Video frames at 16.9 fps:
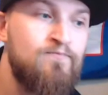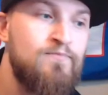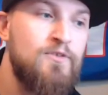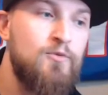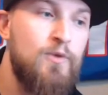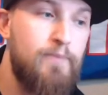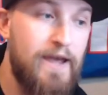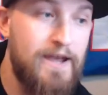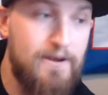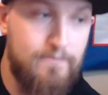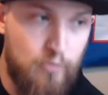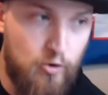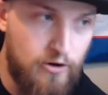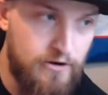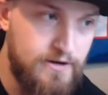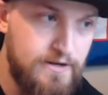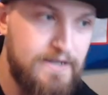we pay him
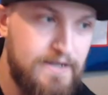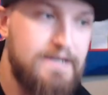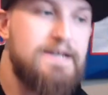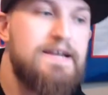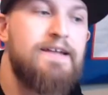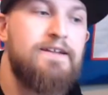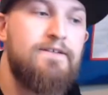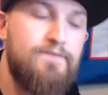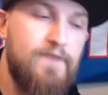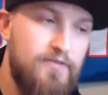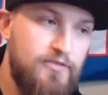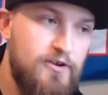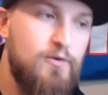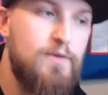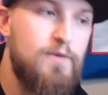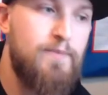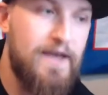more. And the 5th
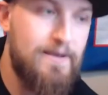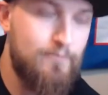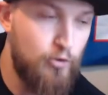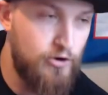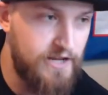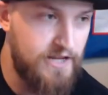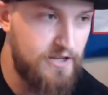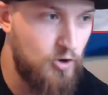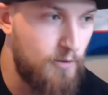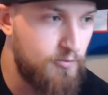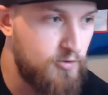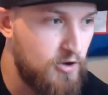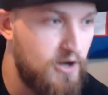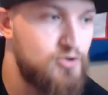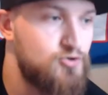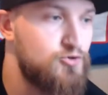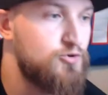year, we pay him more, and it can go up to
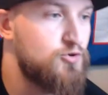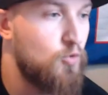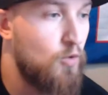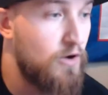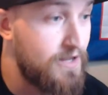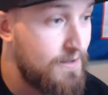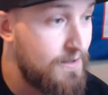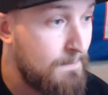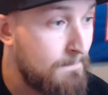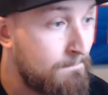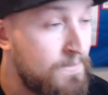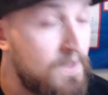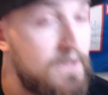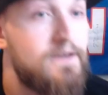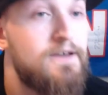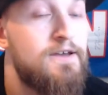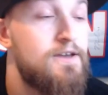120.
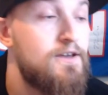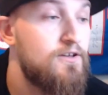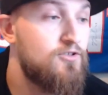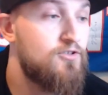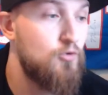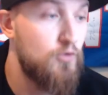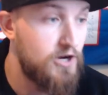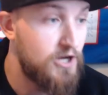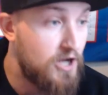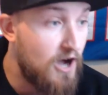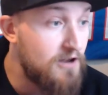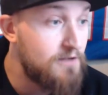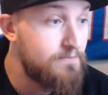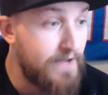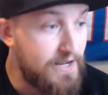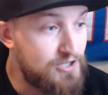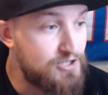So we're going to cut
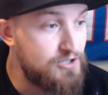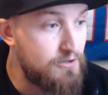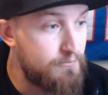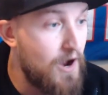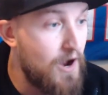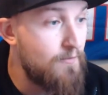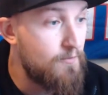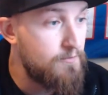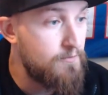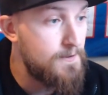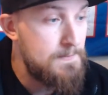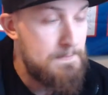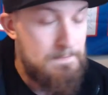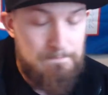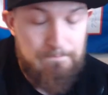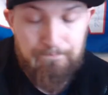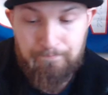him next year, probably.
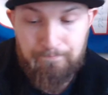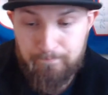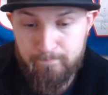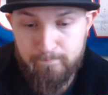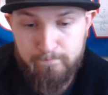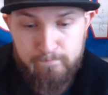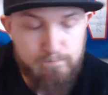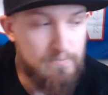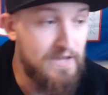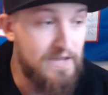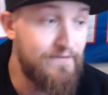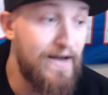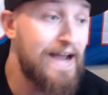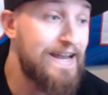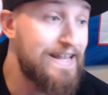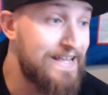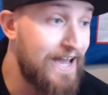If
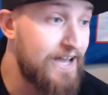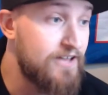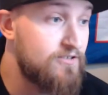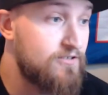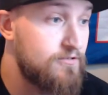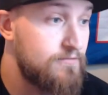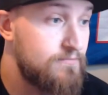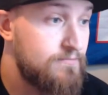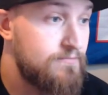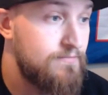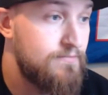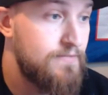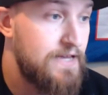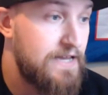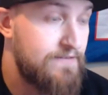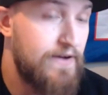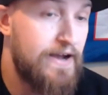I had to guess,
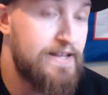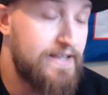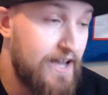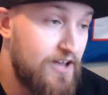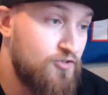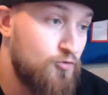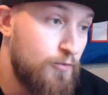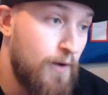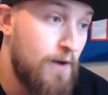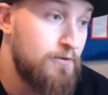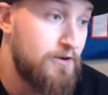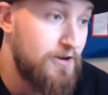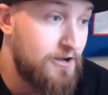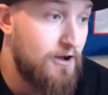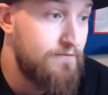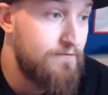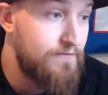we're probably
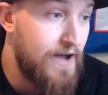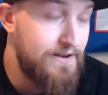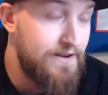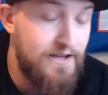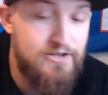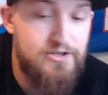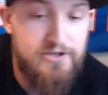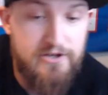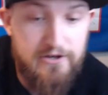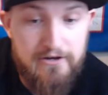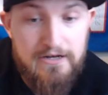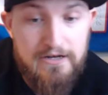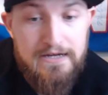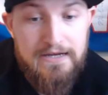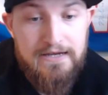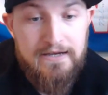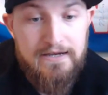going to cut Vaughn next year,
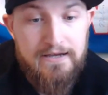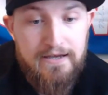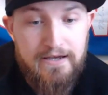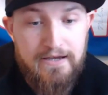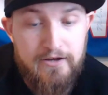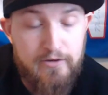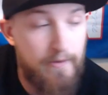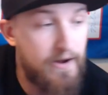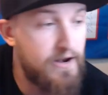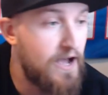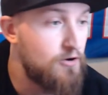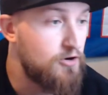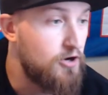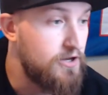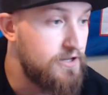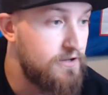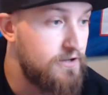no matter how
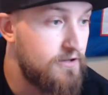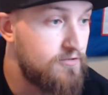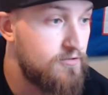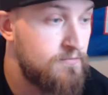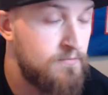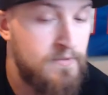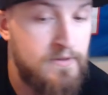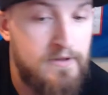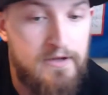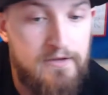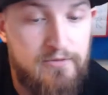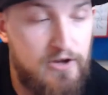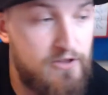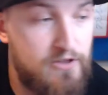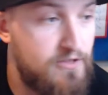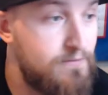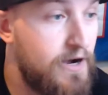good he does,
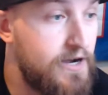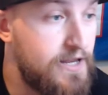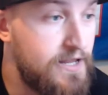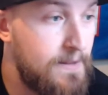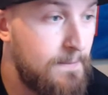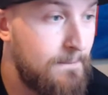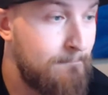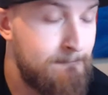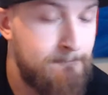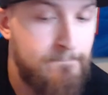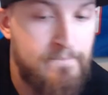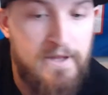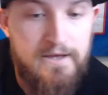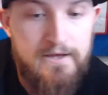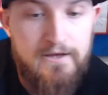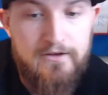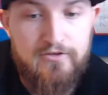because of the money.
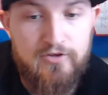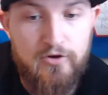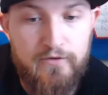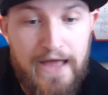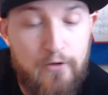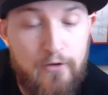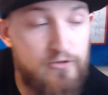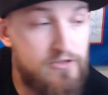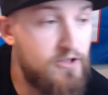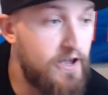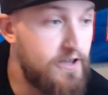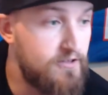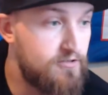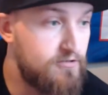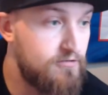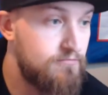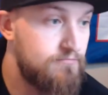So that was
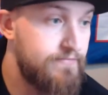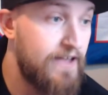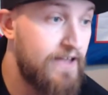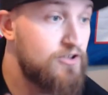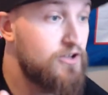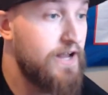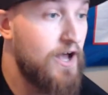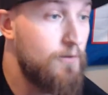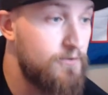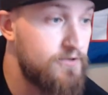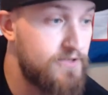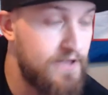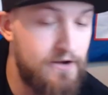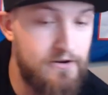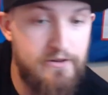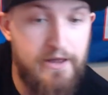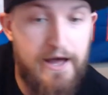nice. That's going to help us
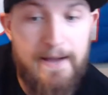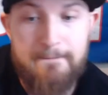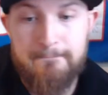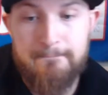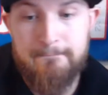out a lot.